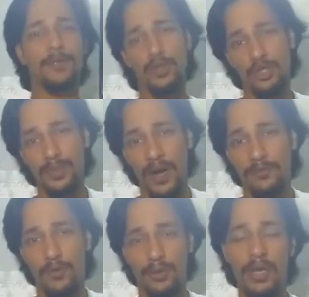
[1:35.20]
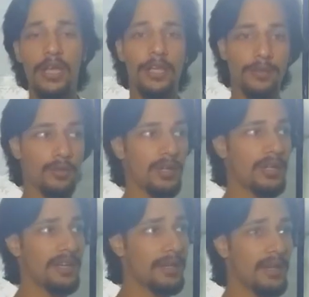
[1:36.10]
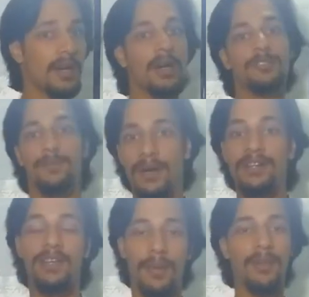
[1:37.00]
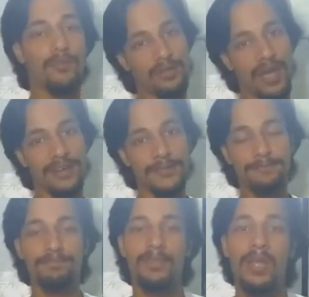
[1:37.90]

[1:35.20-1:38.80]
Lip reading: to your smartphone. You will need a splitter cable for that.